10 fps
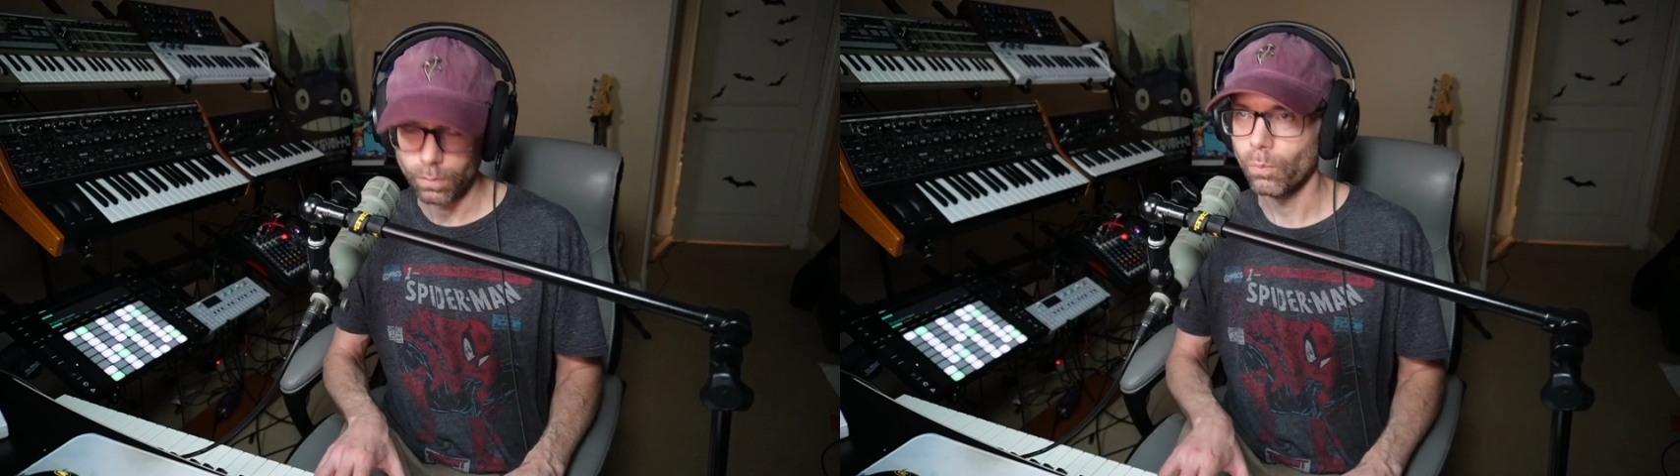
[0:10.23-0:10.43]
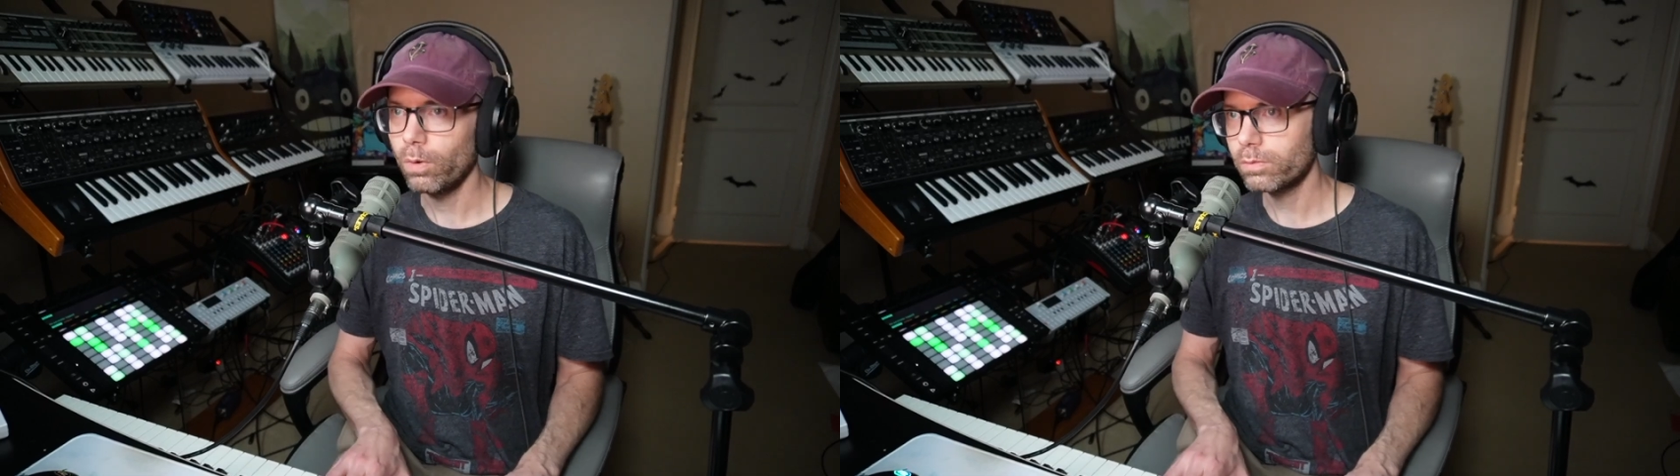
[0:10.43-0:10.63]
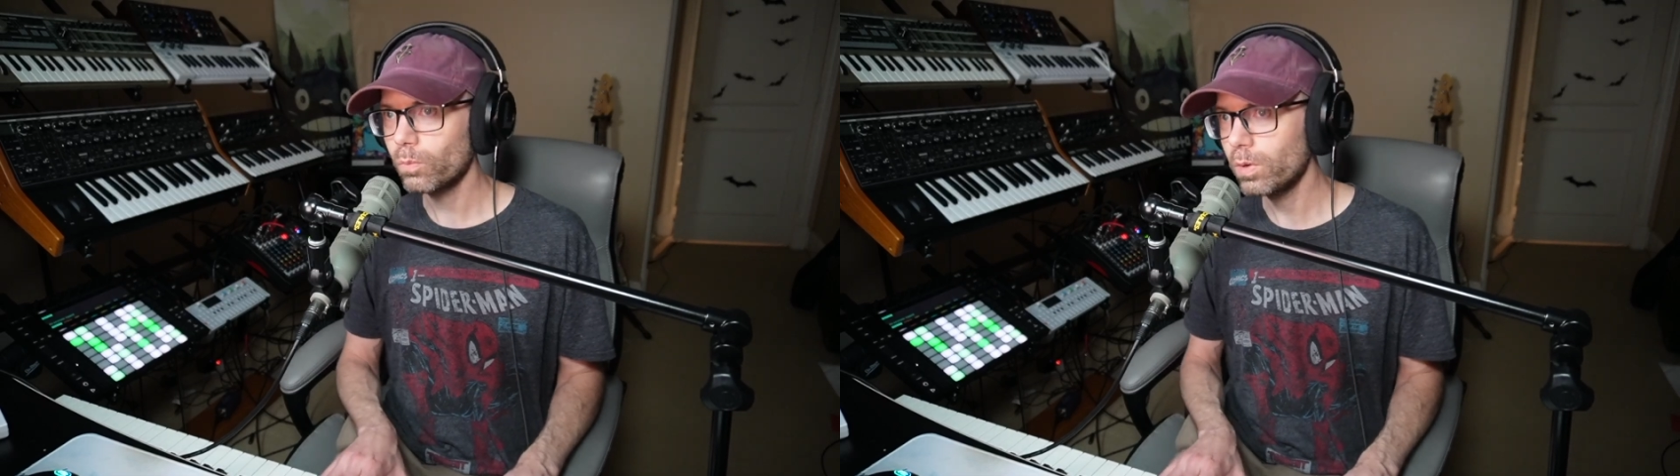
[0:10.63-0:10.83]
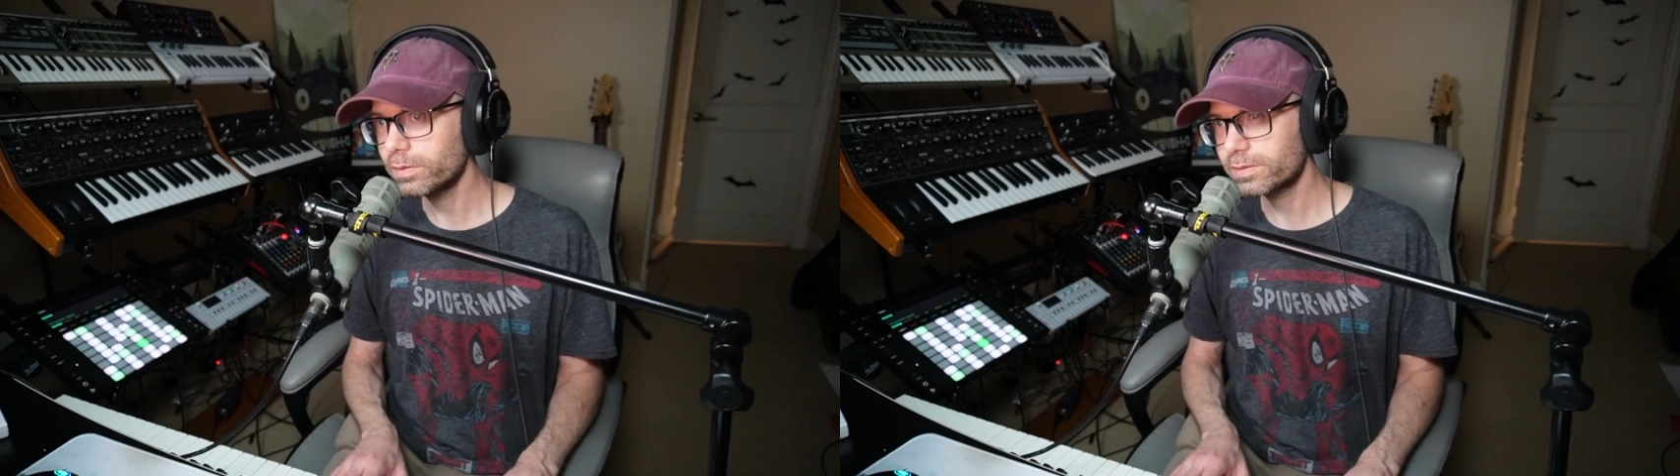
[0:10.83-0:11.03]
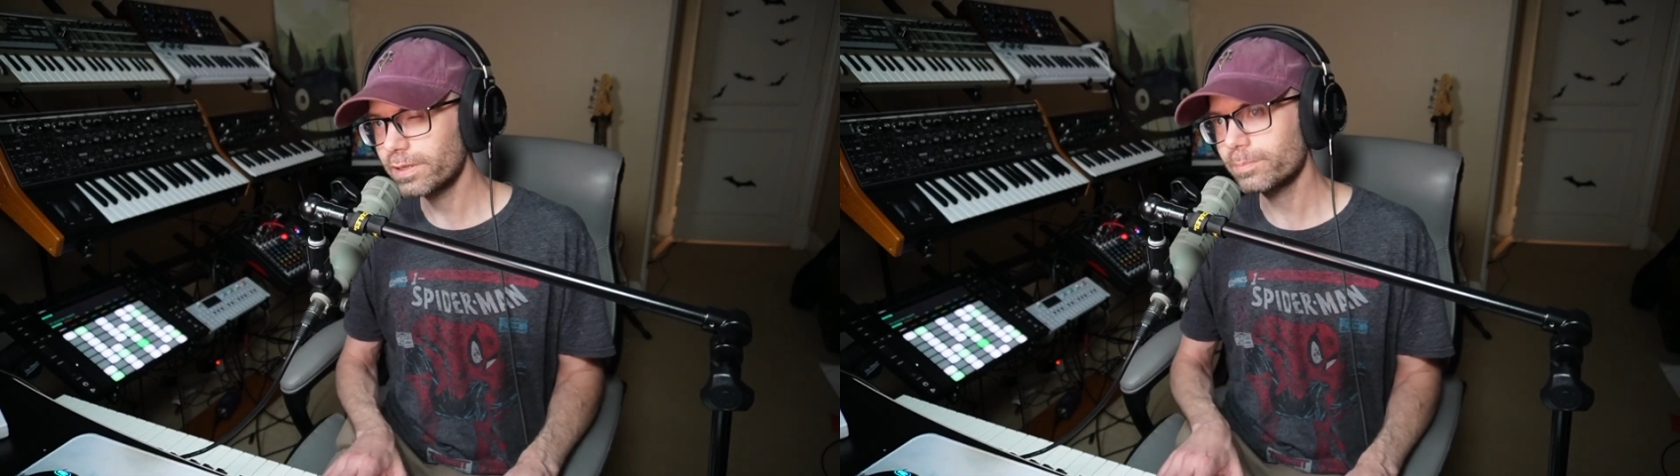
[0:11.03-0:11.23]
One
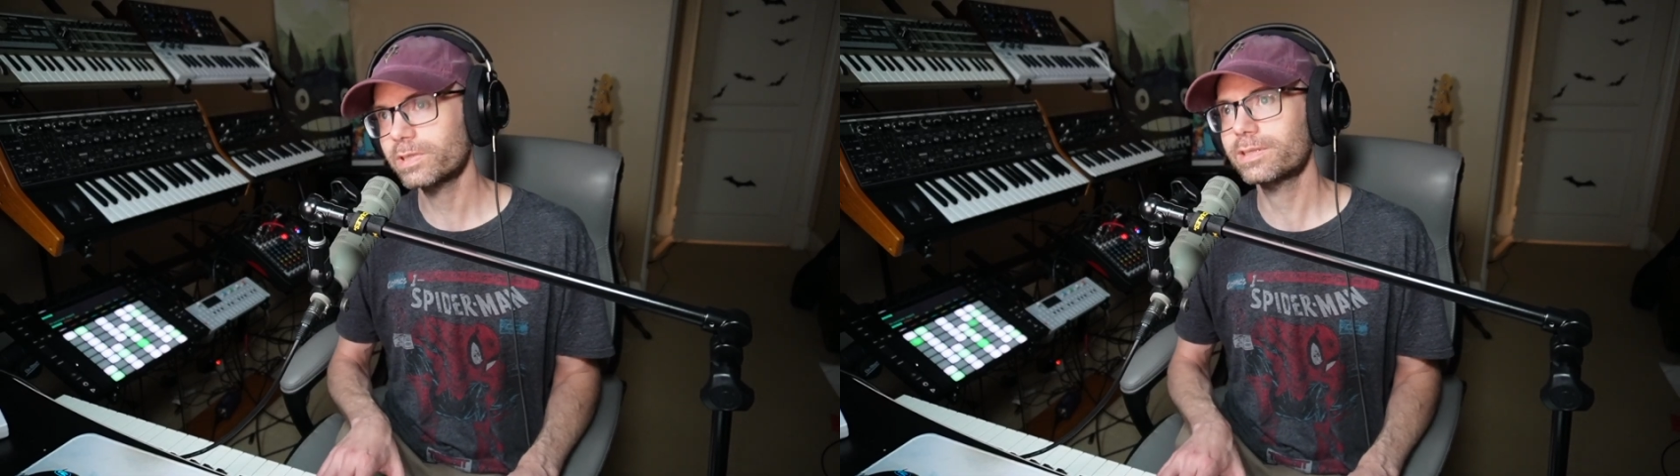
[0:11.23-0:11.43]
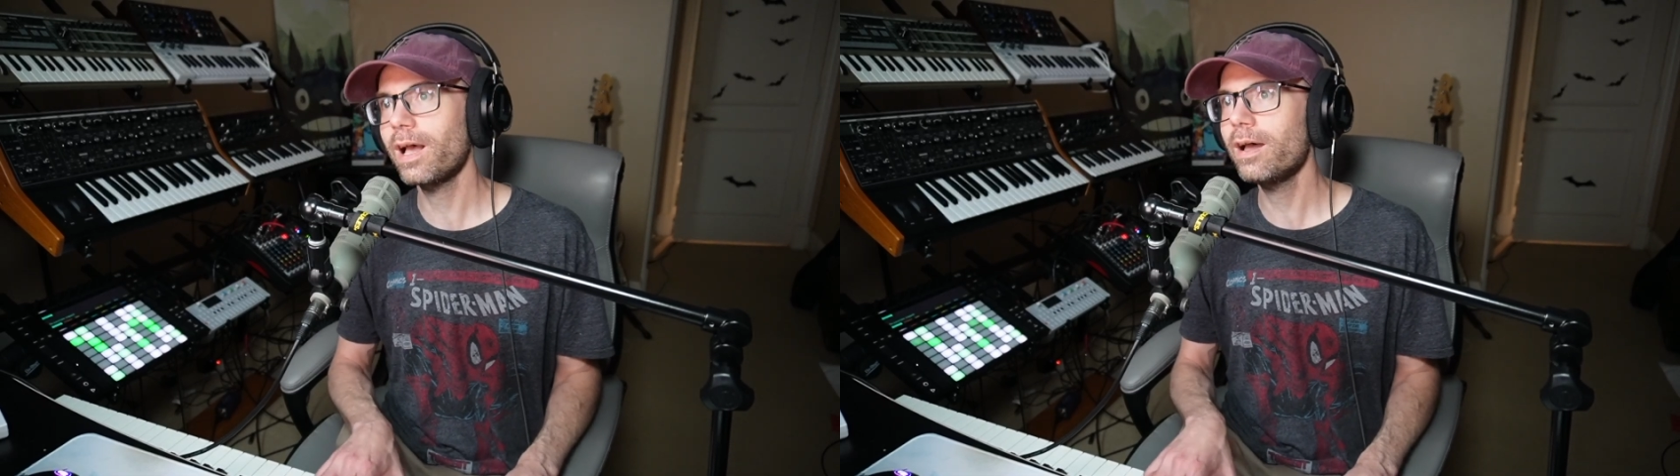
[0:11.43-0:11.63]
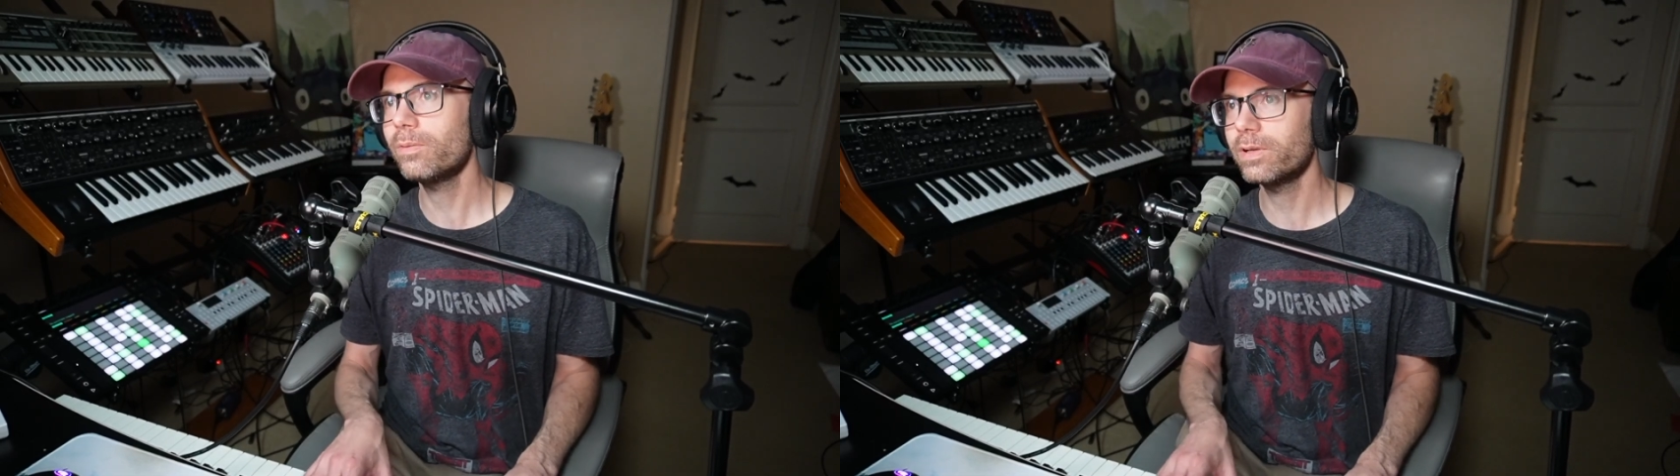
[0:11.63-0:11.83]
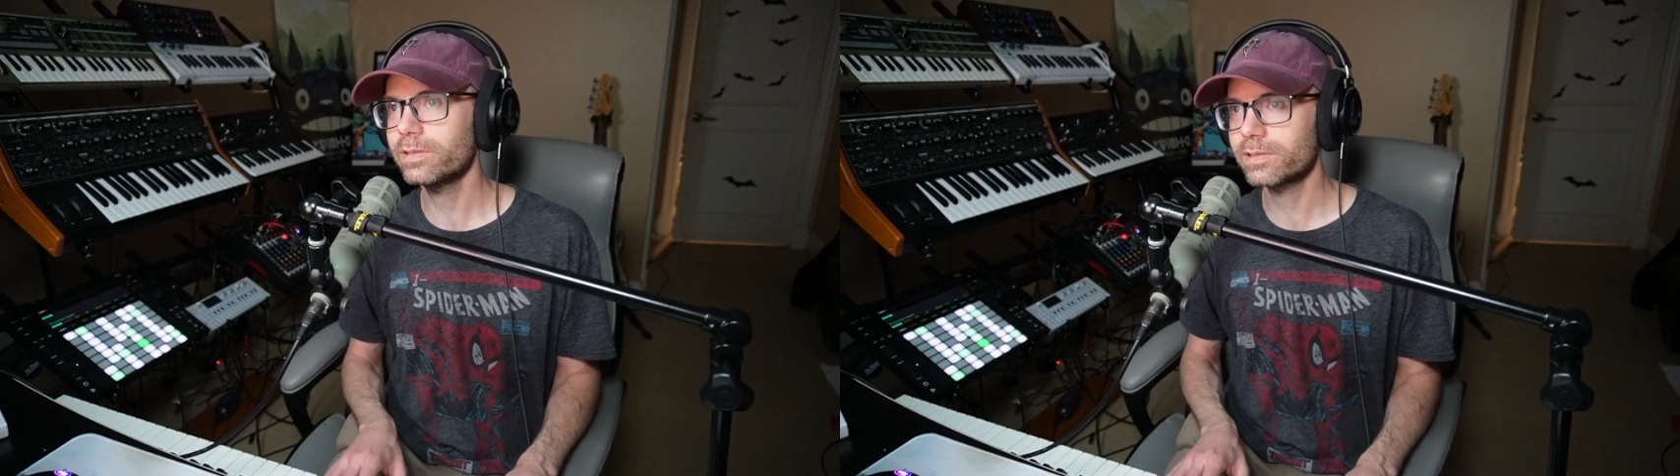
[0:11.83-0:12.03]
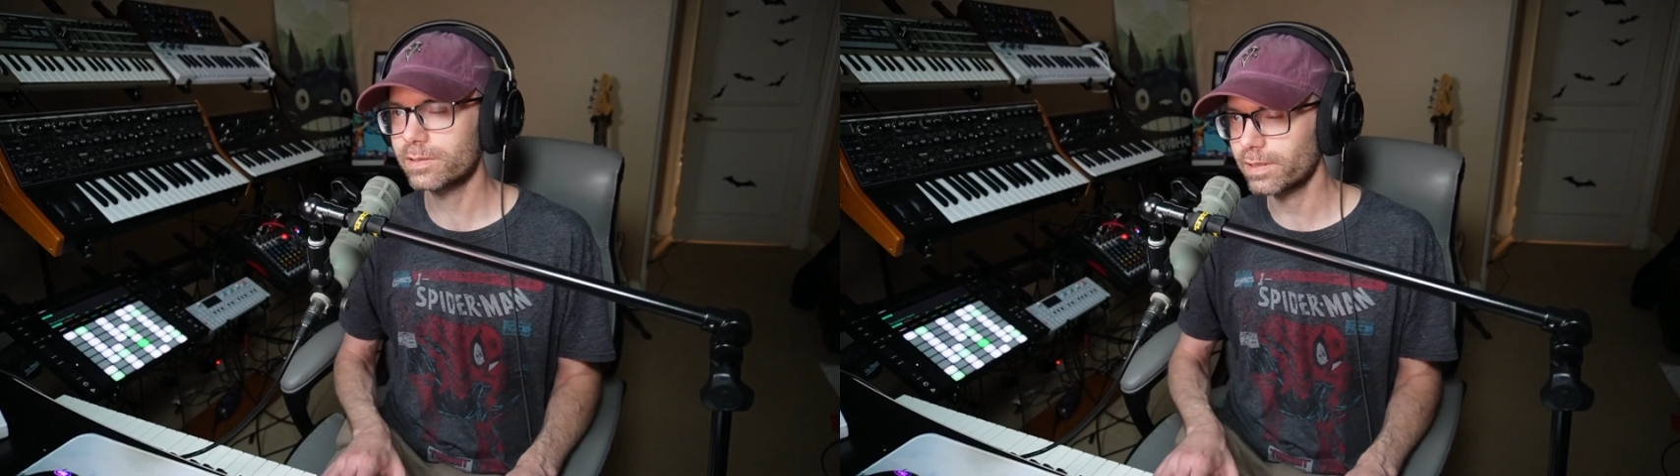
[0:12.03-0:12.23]
was named
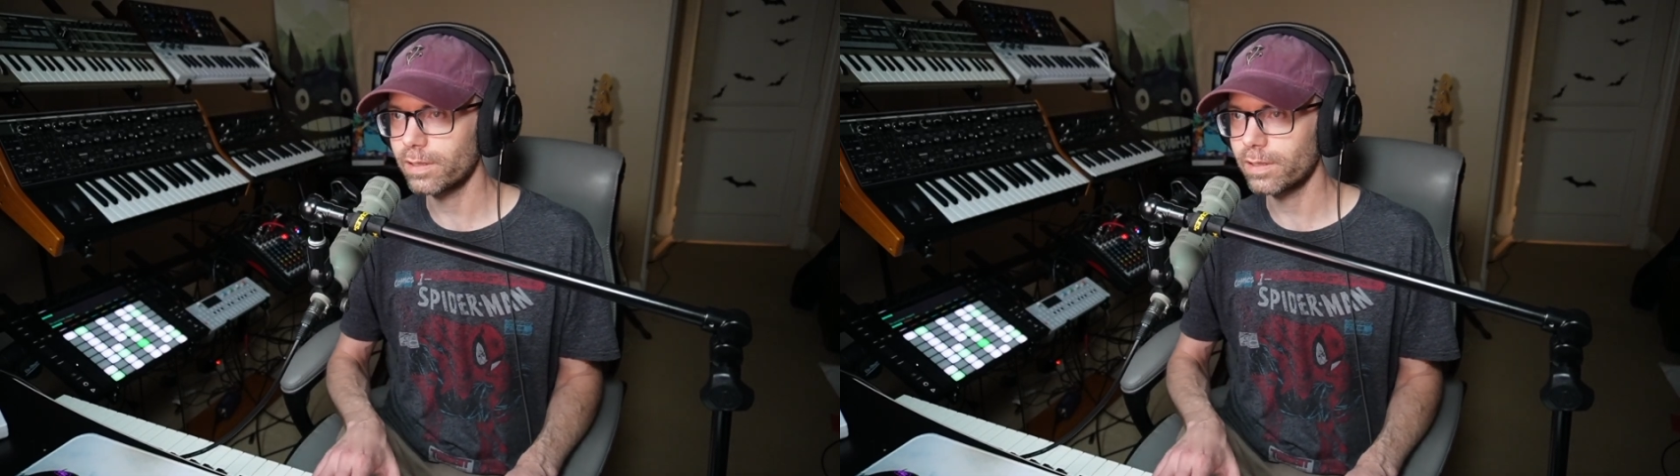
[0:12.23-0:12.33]
Cyrus,